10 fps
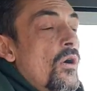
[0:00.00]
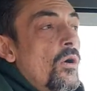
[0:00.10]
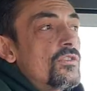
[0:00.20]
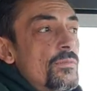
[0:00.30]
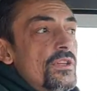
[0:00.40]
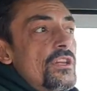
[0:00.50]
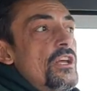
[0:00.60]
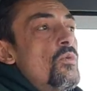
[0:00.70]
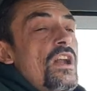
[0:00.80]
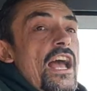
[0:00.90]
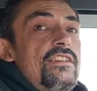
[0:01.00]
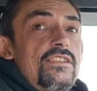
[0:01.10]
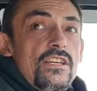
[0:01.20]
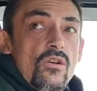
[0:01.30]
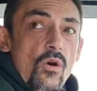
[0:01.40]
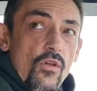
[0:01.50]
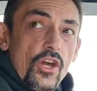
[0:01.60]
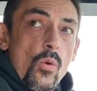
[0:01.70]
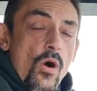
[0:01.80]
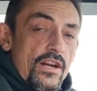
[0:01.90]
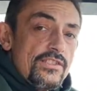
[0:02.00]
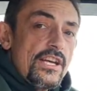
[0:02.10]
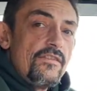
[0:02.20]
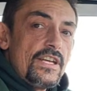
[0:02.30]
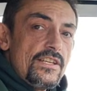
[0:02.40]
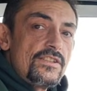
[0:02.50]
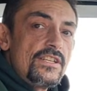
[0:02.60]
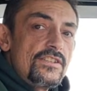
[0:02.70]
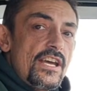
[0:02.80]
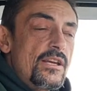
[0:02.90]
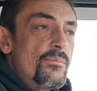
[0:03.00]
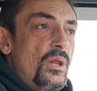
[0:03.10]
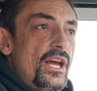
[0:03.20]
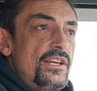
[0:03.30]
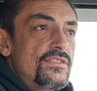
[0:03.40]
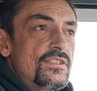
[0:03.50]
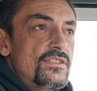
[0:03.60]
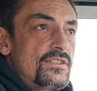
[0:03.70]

ultimately, when I see all the quantitative easing taking place,